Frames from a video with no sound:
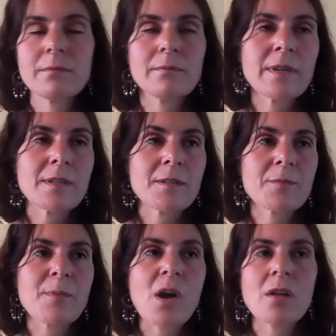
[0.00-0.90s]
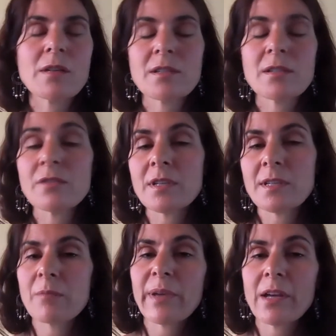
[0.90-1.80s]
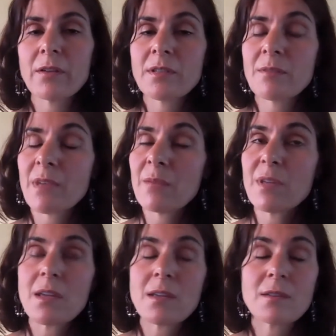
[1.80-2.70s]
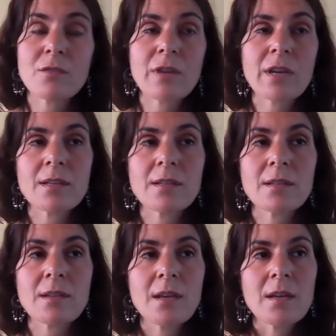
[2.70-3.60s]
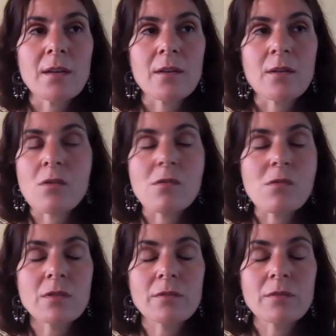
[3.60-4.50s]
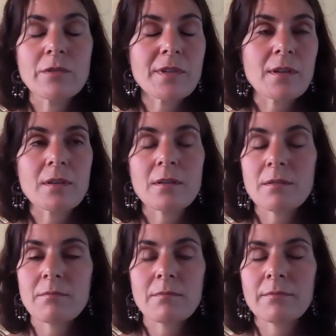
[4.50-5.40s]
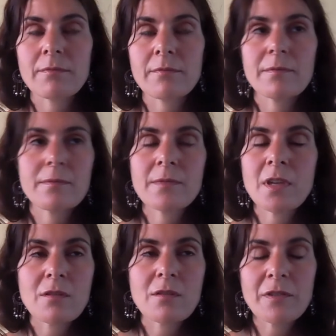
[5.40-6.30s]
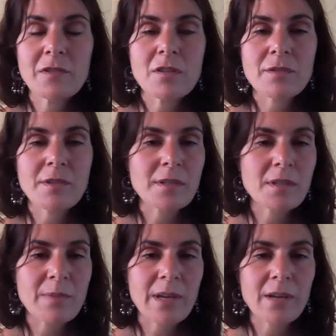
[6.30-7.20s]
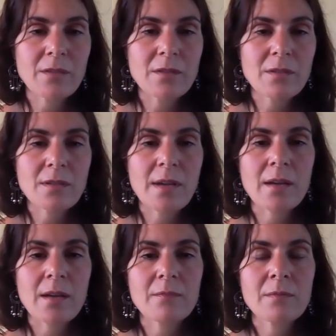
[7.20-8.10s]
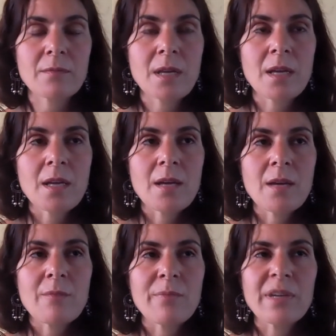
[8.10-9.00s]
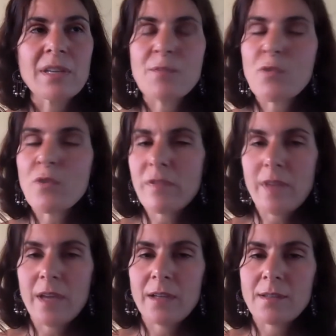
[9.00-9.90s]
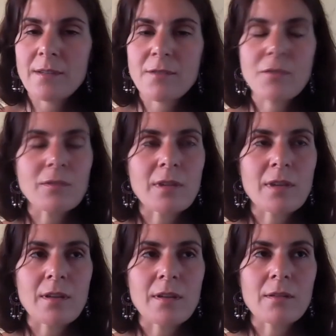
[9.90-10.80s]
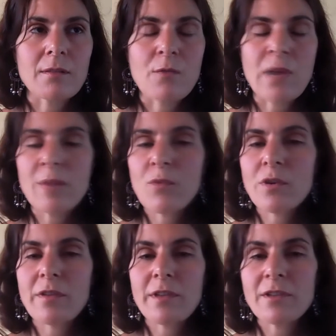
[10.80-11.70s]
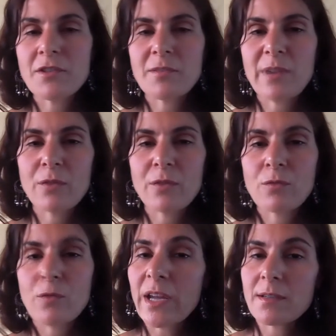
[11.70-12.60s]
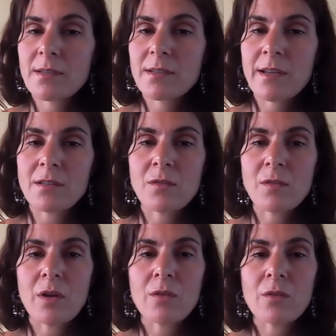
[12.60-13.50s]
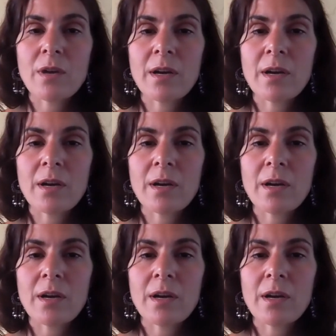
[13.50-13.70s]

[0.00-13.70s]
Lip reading: as small as losing 10 pounds, it may be as great as, or losing 50 or 60 pounds. But it's more than that. It's certainly way more than just about weight, as you know.